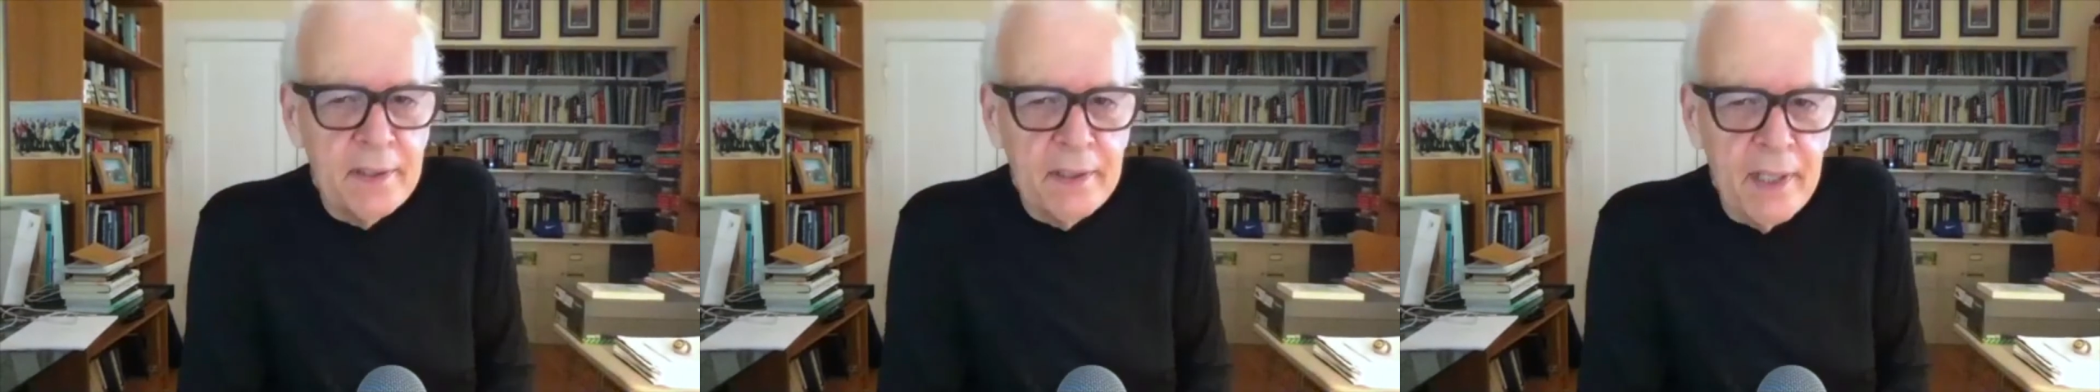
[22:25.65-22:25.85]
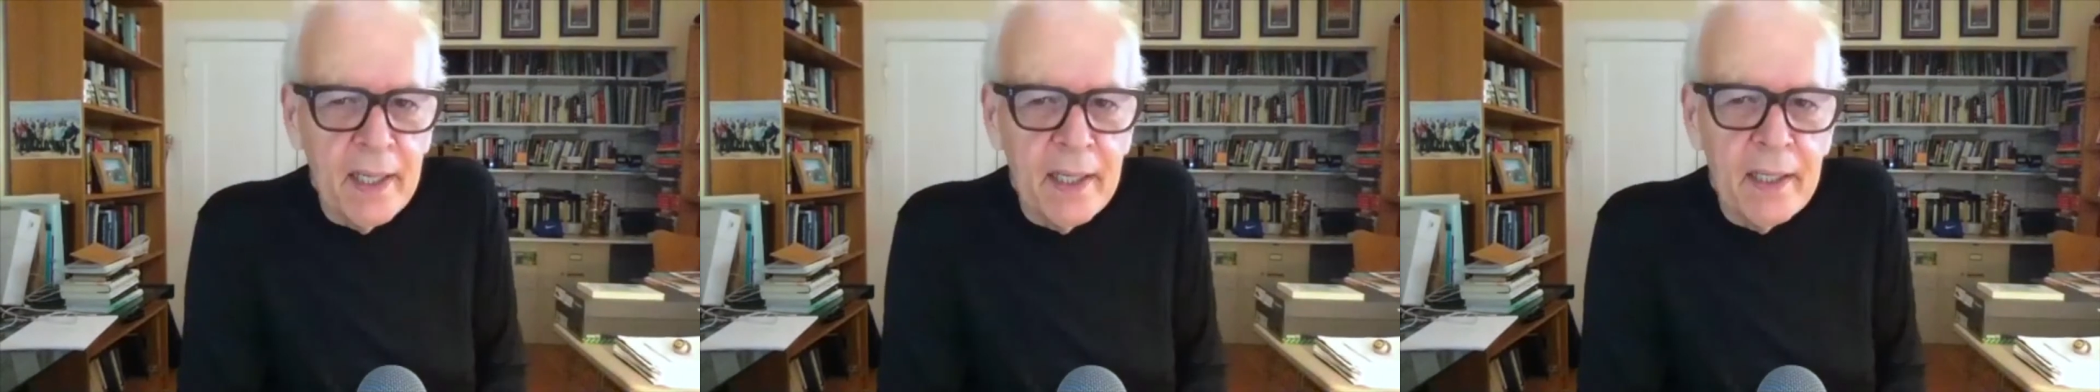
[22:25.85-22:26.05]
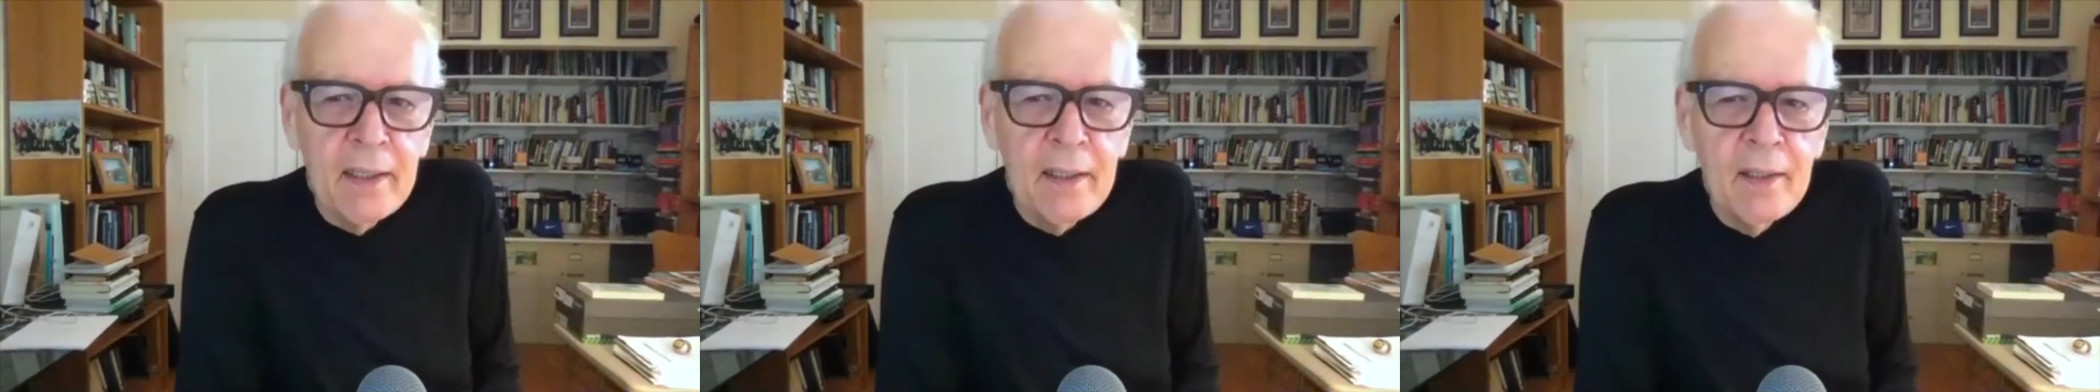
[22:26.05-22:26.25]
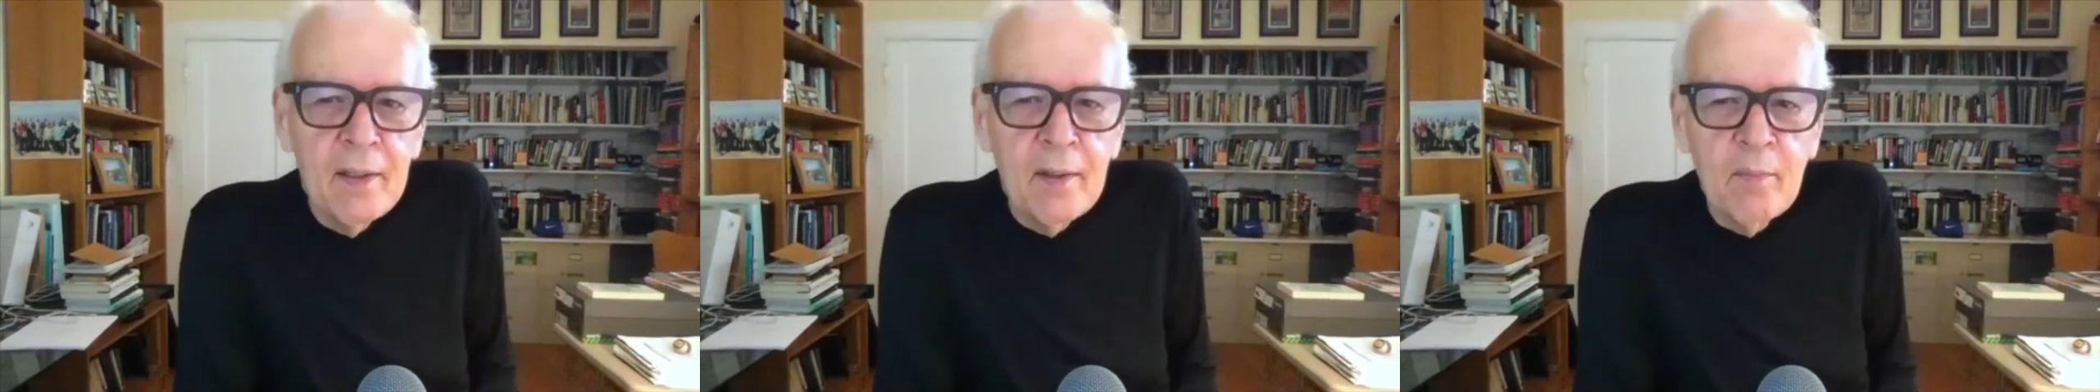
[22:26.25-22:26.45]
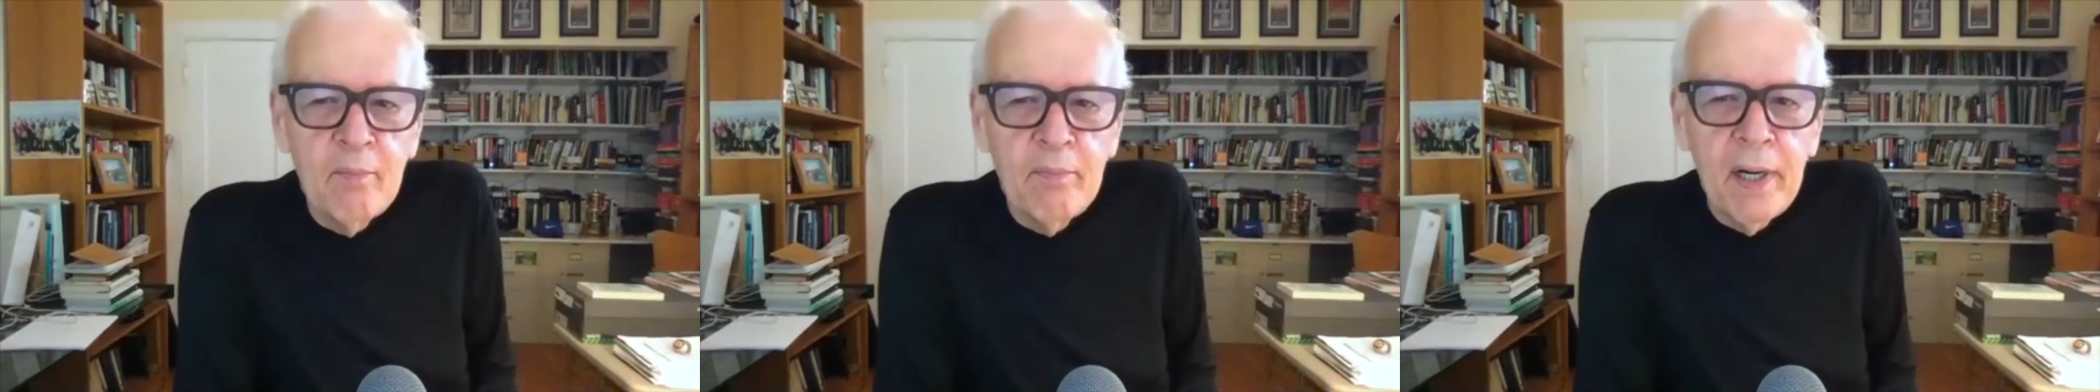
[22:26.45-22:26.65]
today,
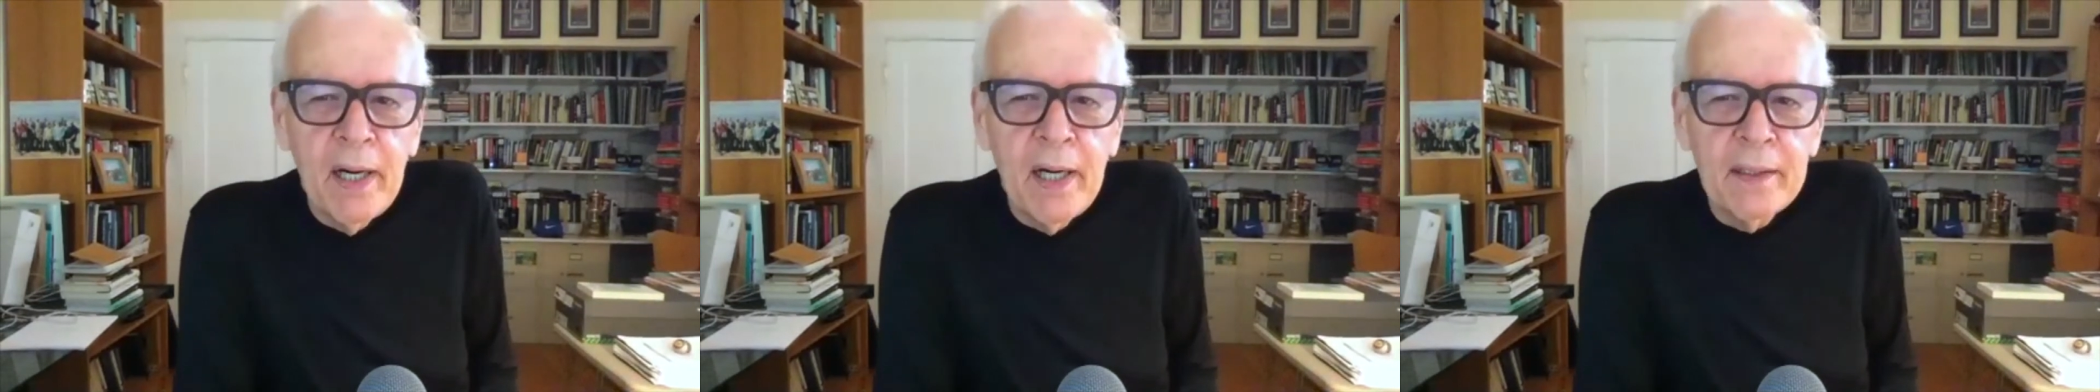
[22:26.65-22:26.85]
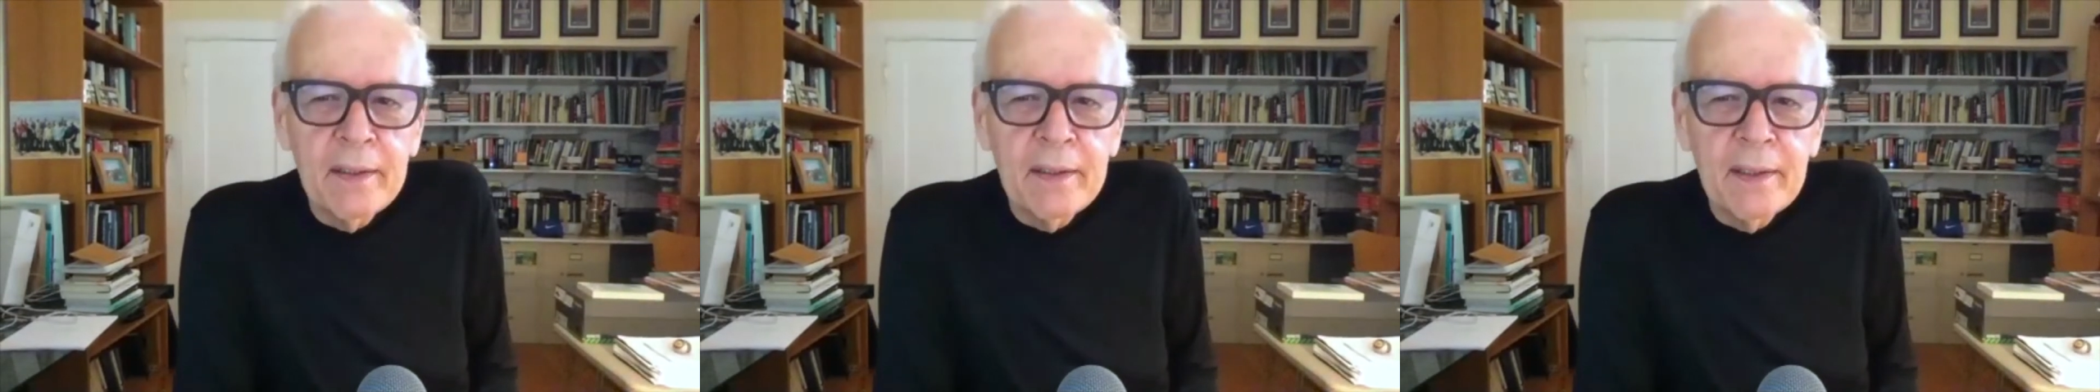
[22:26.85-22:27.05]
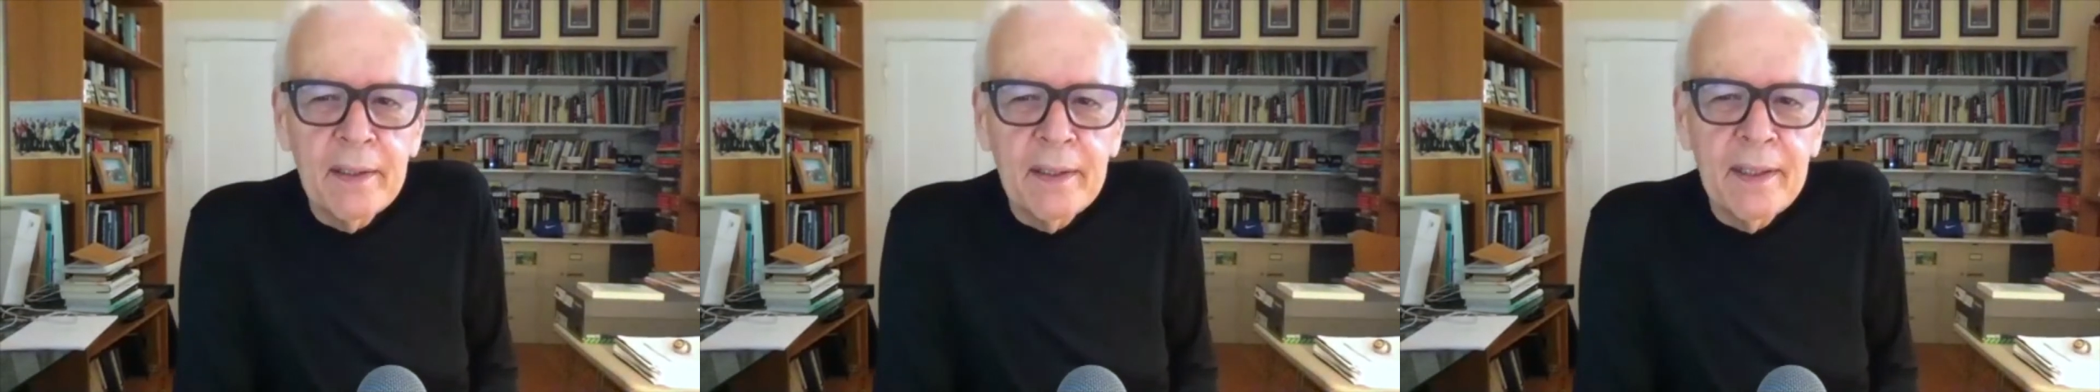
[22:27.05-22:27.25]
but